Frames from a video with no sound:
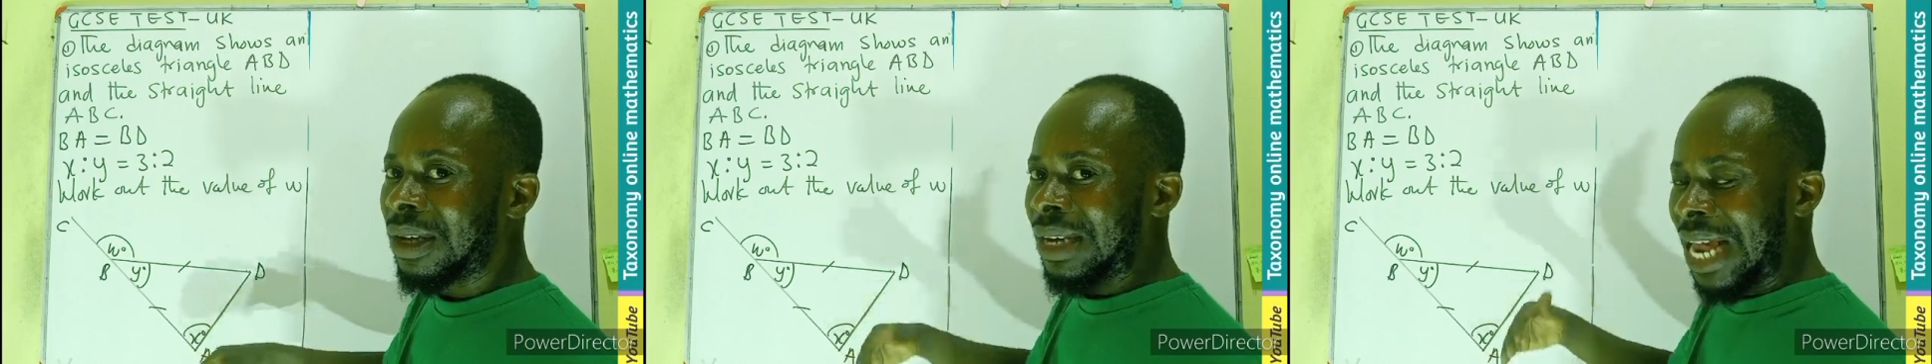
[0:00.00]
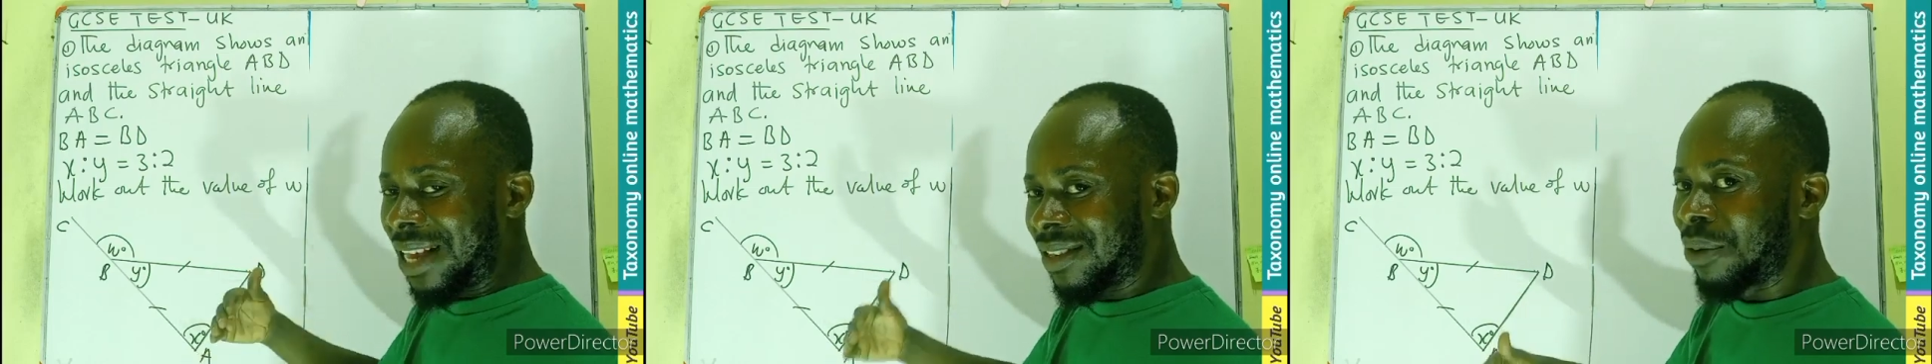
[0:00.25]

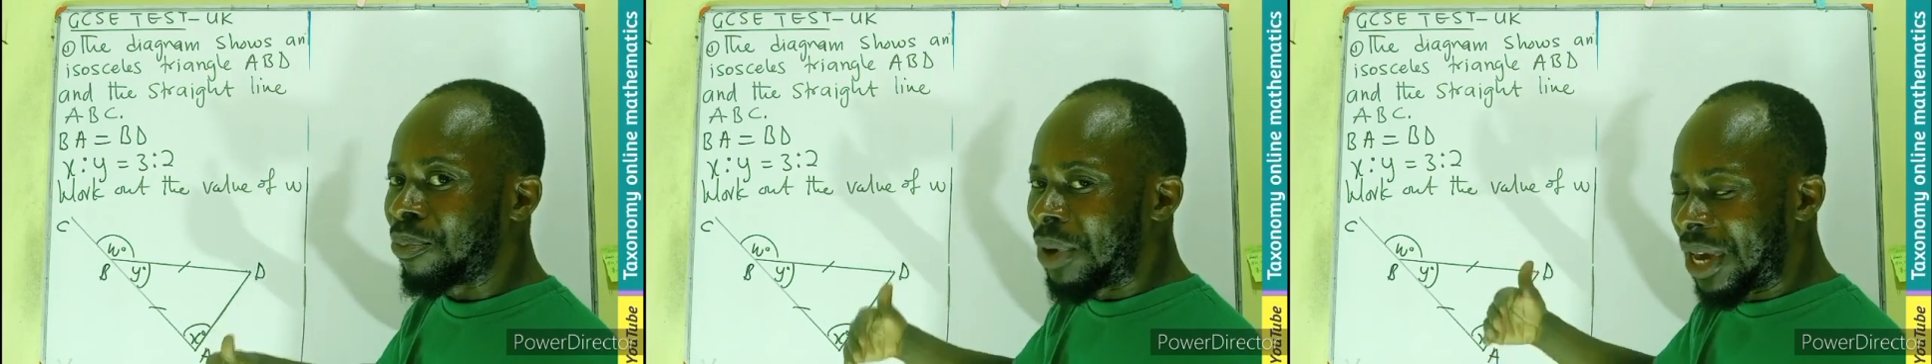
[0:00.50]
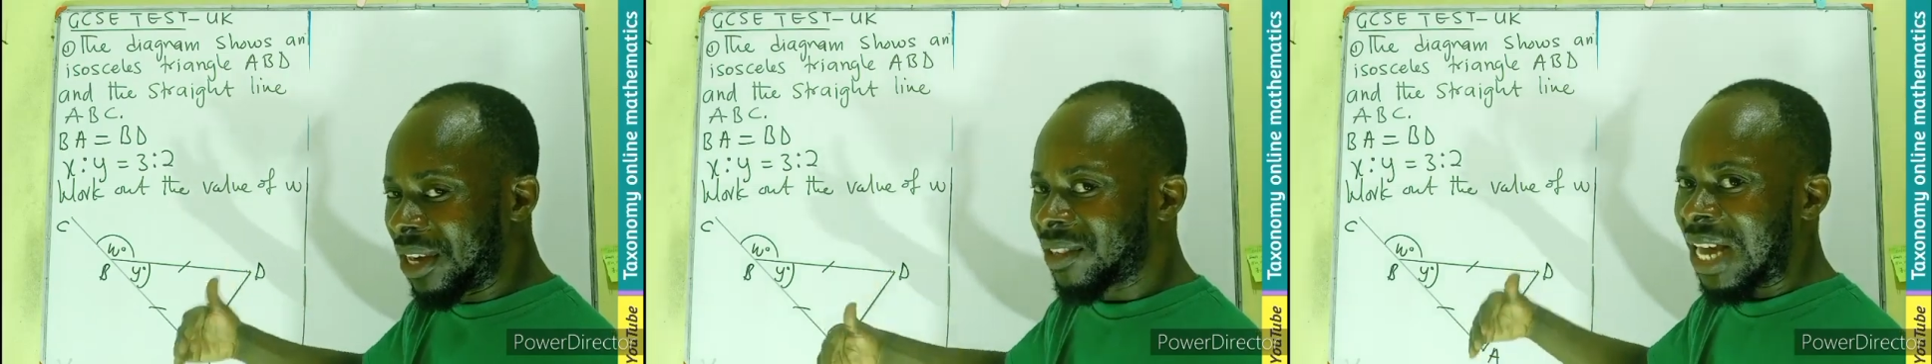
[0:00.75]
That is the
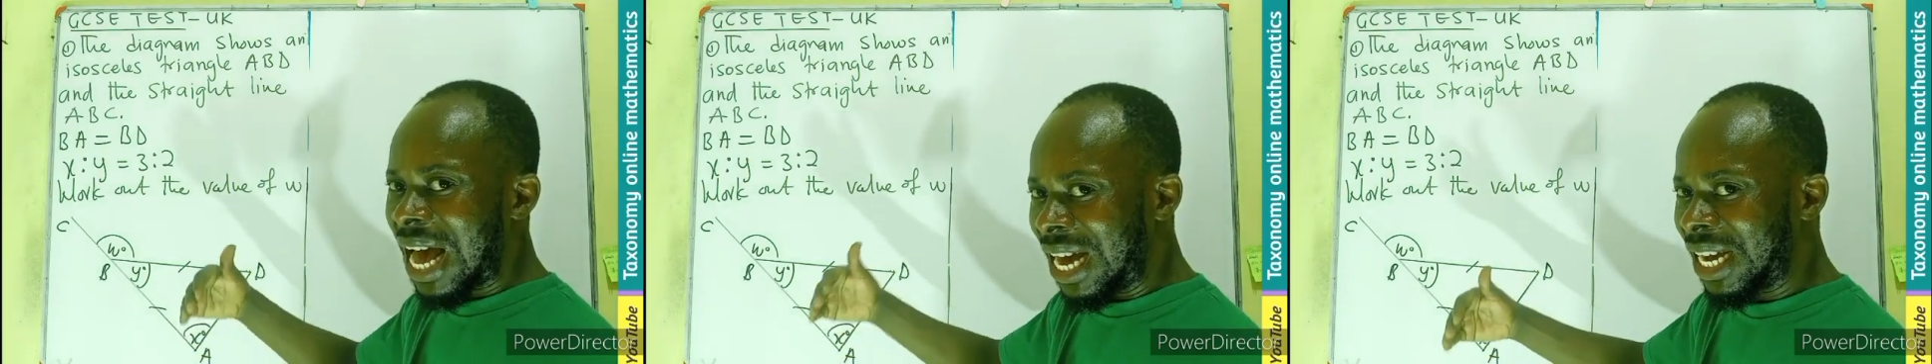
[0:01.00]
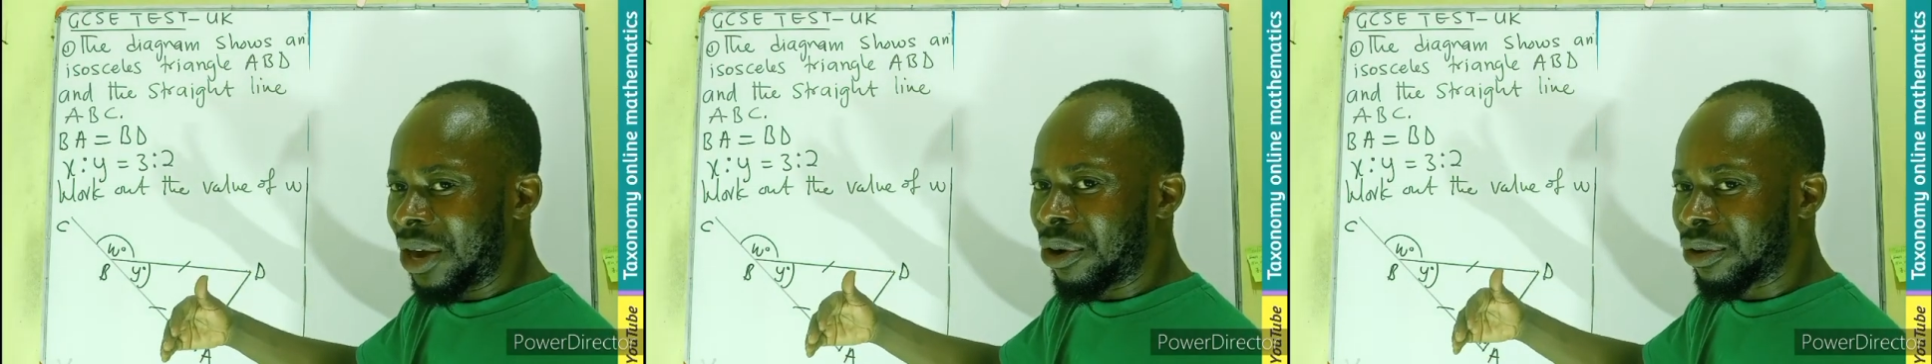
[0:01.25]
base
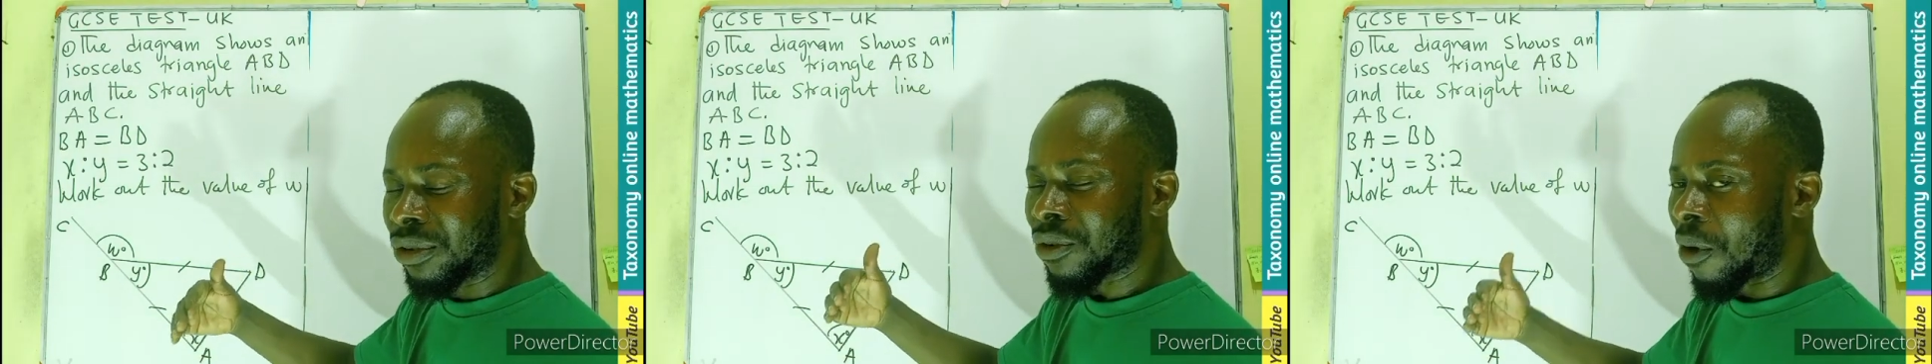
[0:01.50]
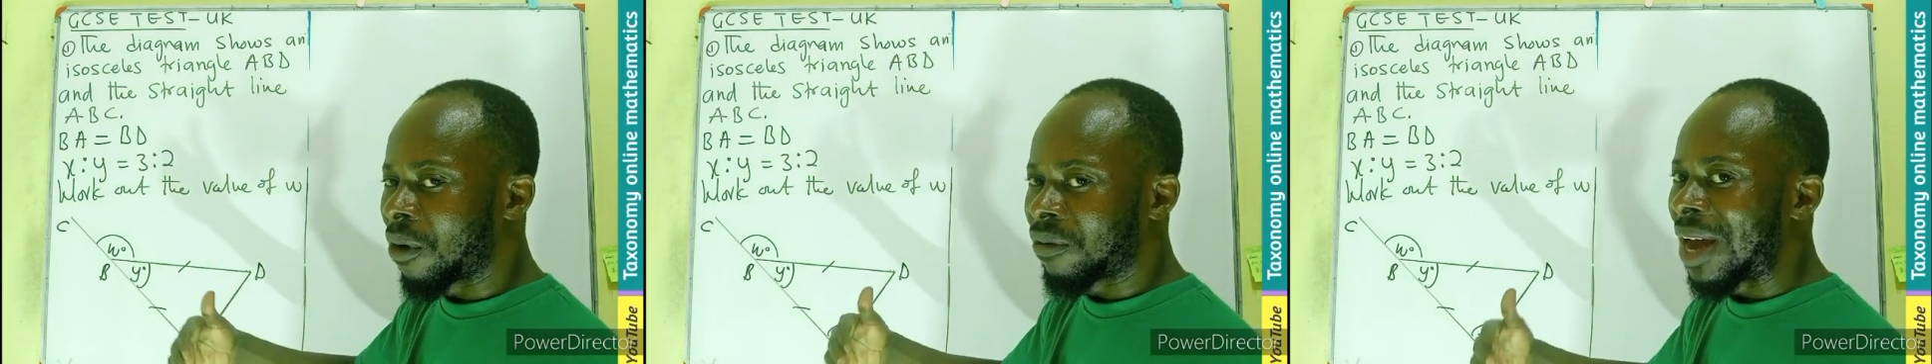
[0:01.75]
angles
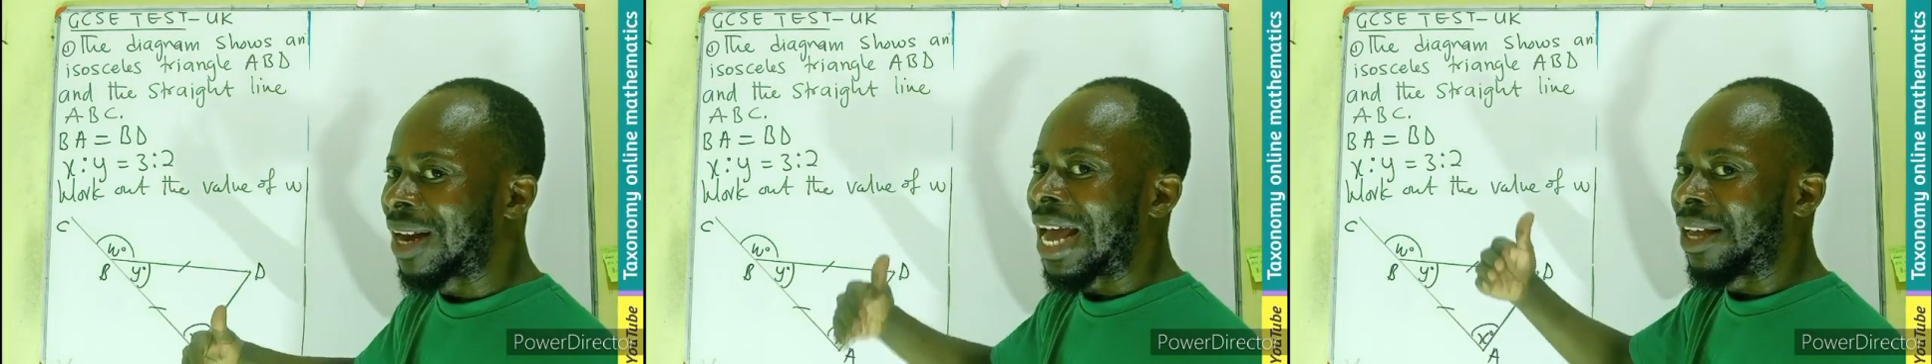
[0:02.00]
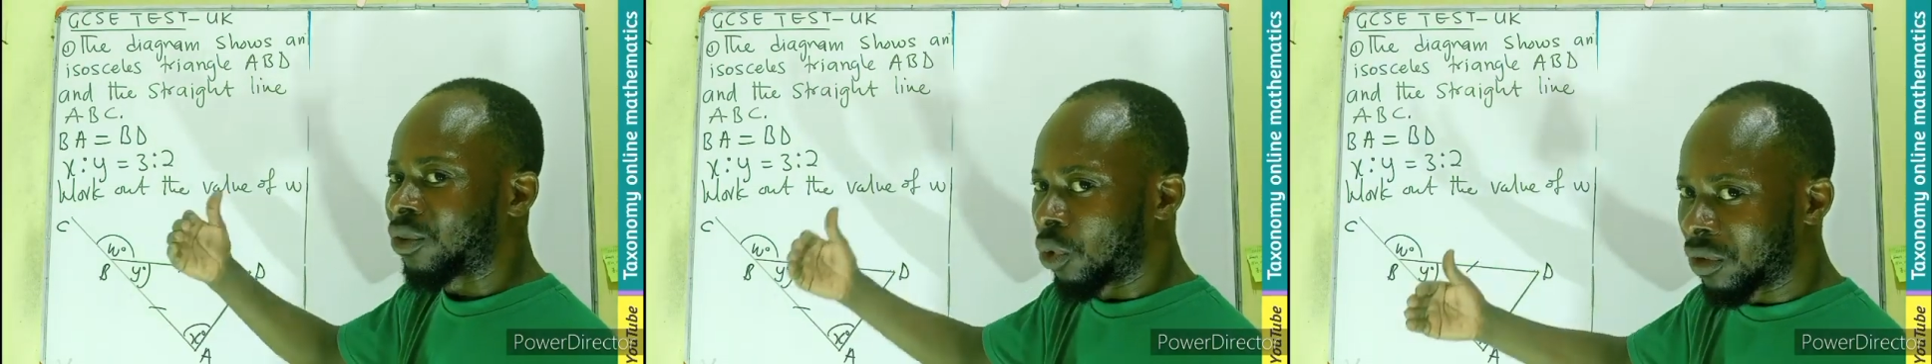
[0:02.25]
of an
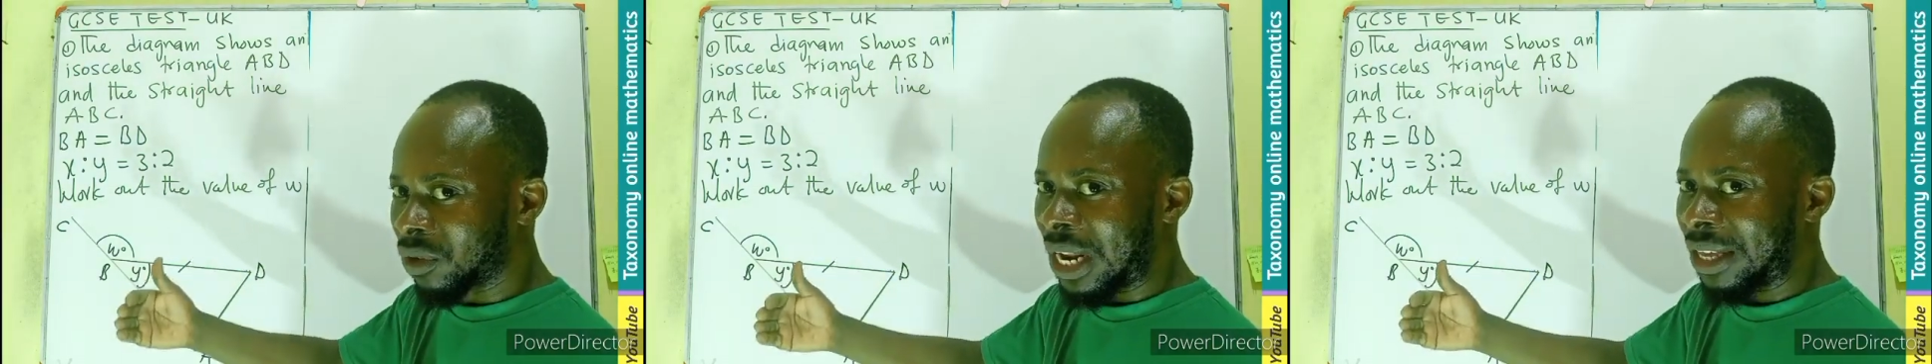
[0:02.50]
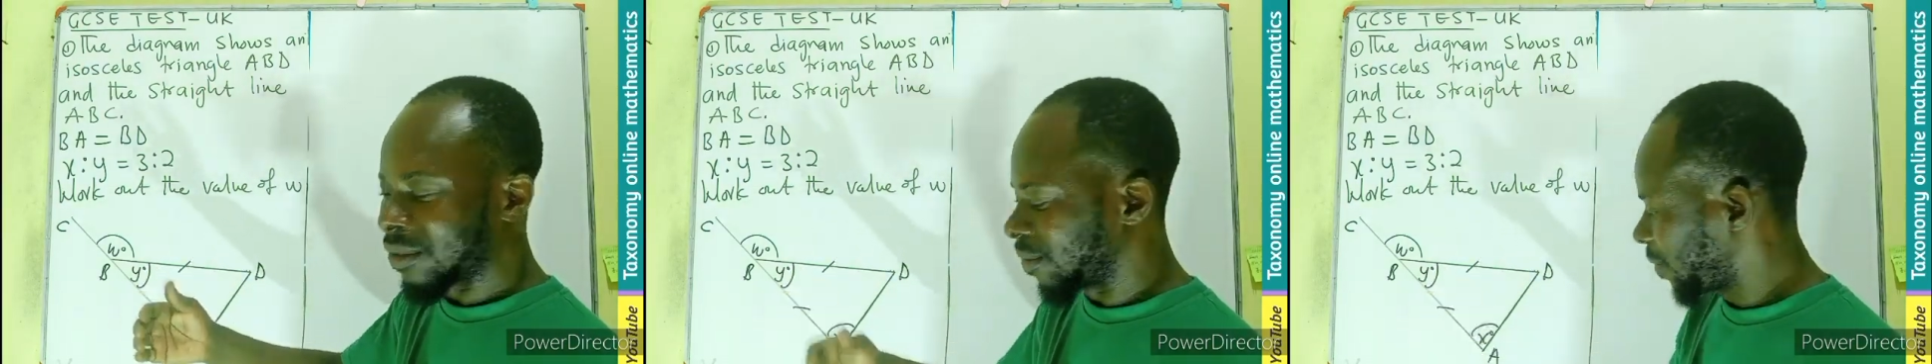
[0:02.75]

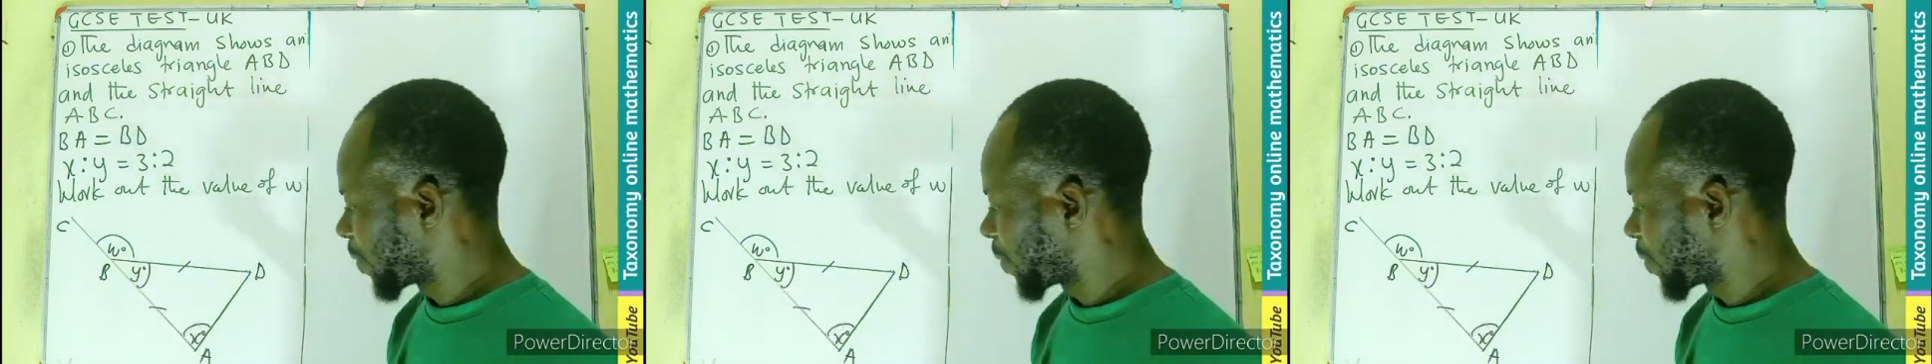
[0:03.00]
isosceles.